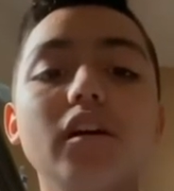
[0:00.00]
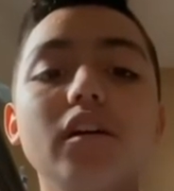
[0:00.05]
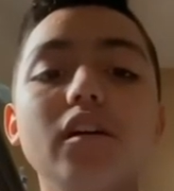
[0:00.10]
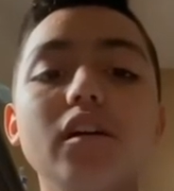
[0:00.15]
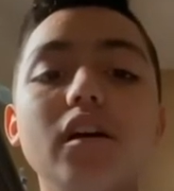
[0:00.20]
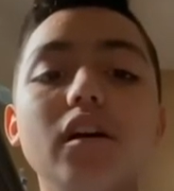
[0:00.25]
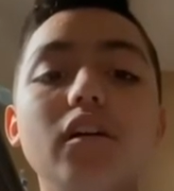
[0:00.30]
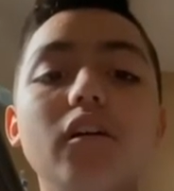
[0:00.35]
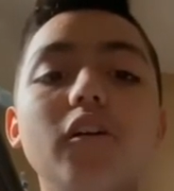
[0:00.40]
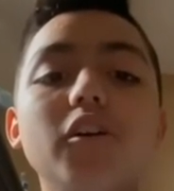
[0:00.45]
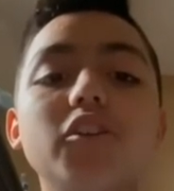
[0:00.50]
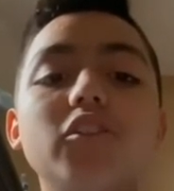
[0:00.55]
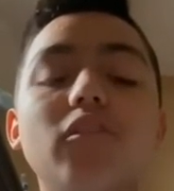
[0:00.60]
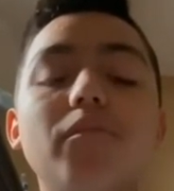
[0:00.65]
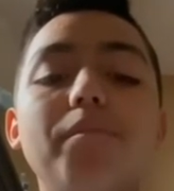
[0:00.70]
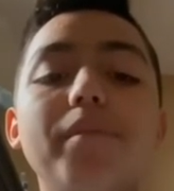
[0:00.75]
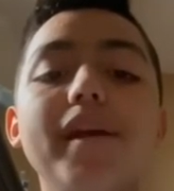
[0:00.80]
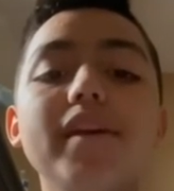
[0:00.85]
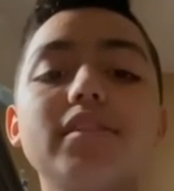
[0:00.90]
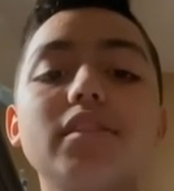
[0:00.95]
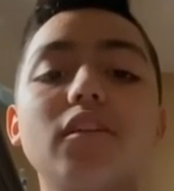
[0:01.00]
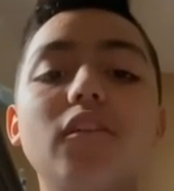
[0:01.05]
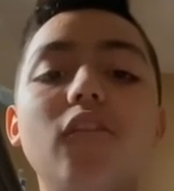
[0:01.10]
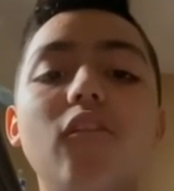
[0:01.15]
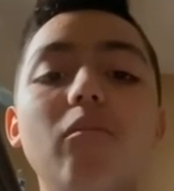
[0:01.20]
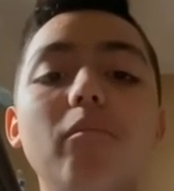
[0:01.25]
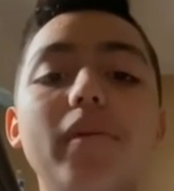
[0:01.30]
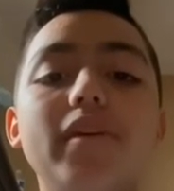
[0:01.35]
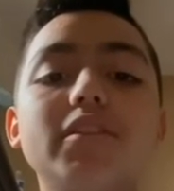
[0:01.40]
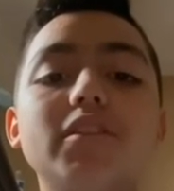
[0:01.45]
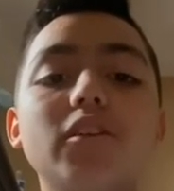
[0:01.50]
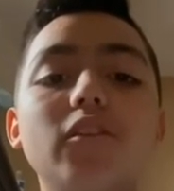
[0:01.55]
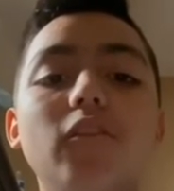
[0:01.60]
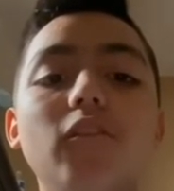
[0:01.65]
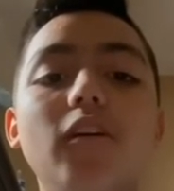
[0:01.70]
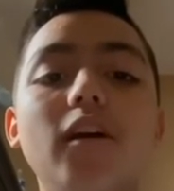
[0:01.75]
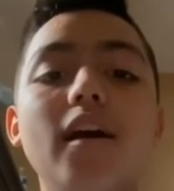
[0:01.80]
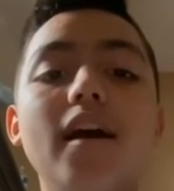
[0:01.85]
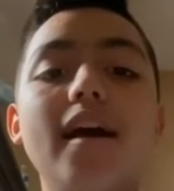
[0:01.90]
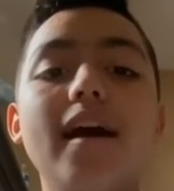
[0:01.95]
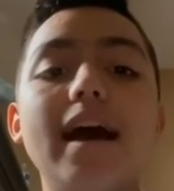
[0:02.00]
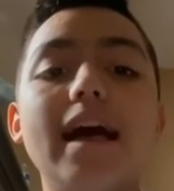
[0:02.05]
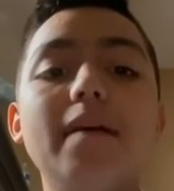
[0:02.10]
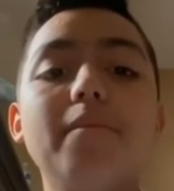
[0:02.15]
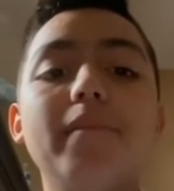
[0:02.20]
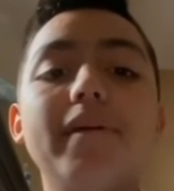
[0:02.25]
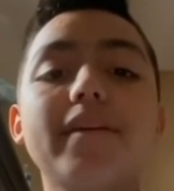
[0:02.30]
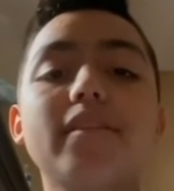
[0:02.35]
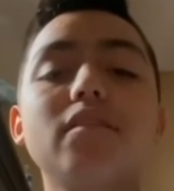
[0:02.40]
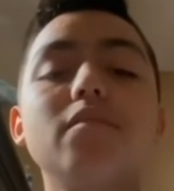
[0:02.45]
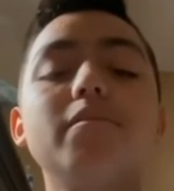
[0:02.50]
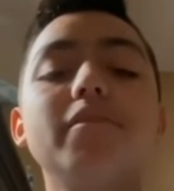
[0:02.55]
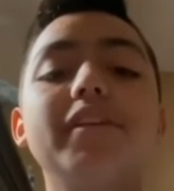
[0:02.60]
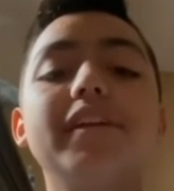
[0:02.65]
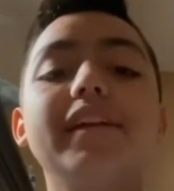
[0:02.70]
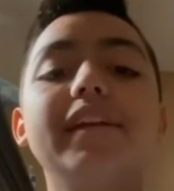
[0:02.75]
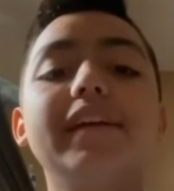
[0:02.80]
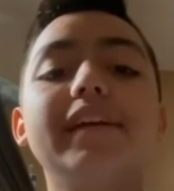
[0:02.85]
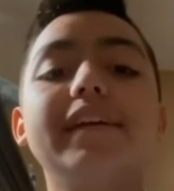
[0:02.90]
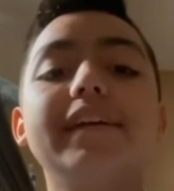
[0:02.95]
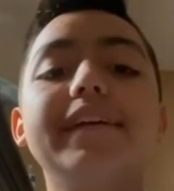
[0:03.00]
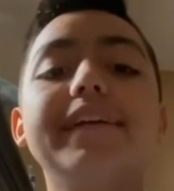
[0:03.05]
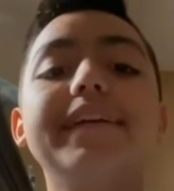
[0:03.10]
I'll show peace at home, my school, and my community each